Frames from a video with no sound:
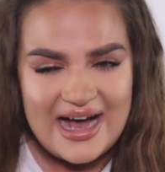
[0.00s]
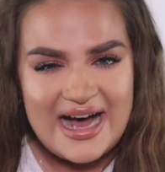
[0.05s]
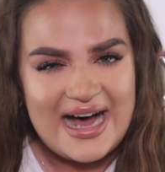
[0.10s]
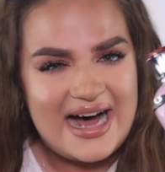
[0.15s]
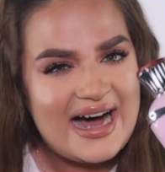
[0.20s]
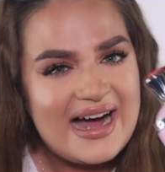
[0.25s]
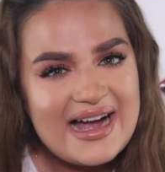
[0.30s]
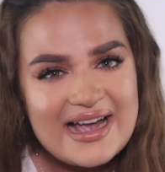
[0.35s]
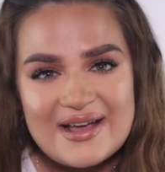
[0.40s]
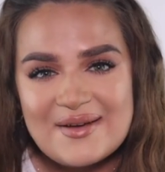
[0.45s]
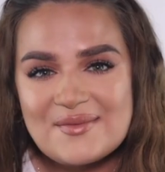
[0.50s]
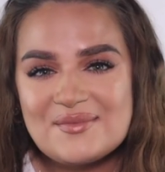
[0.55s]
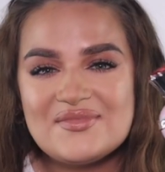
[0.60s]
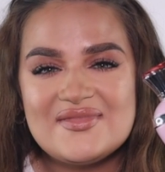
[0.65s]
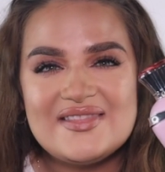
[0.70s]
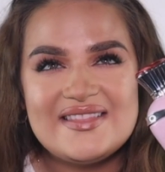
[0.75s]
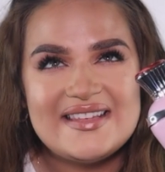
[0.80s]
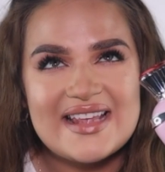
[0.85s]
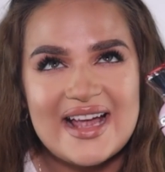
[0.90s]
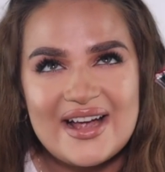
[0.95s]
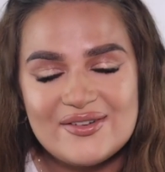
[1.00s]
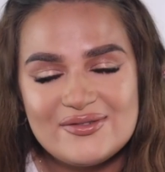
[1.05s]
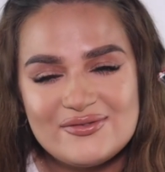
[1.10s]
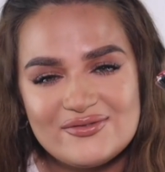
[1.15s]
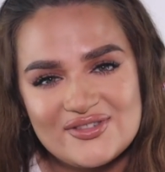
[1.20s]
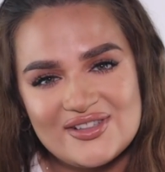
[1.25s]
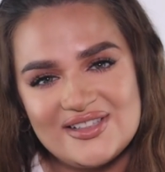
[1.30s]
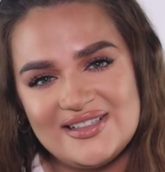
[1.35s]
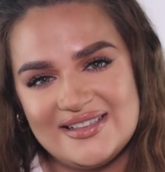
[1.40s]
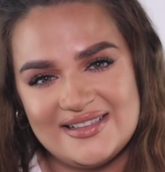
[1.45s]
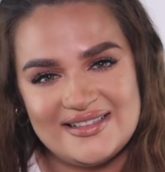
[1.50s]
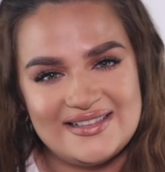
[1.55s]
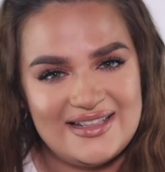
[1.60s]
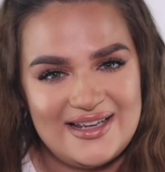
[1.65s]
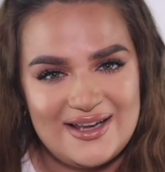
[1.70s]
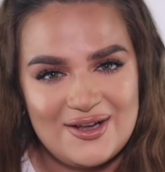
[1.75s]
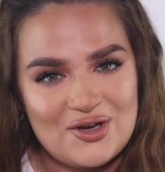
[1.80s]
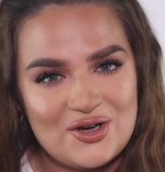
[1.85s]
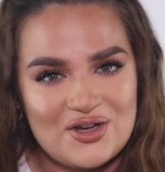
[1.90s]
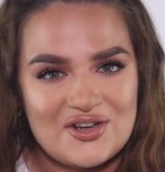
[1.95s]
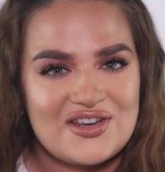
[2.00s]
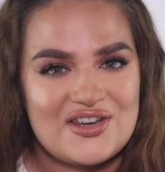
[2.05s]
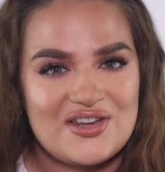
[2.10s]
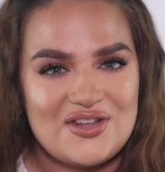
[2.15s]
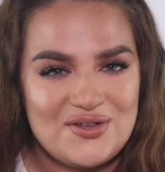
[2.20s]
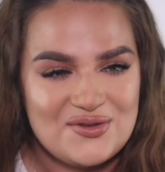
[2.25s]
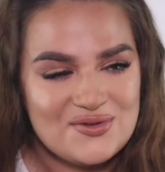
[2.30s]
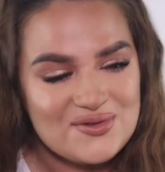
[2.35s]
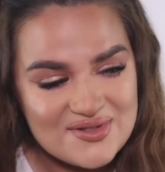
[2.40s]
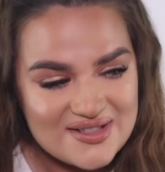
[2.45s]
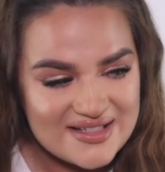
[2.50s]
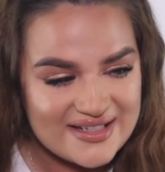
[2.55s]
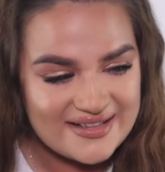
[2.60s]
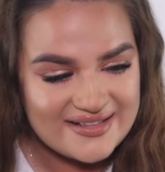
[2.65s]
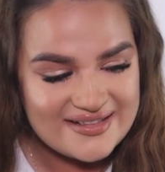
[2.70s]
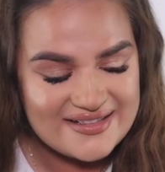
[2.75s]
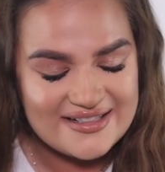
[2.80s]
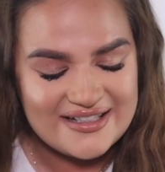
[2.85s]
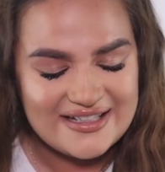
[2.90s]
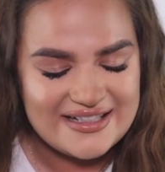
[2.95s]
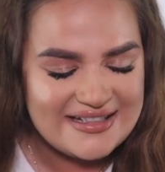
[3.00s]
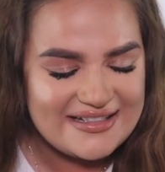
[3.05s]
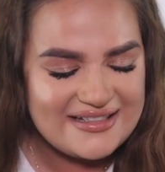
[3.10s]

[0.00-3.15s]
I am definitely gonna use it.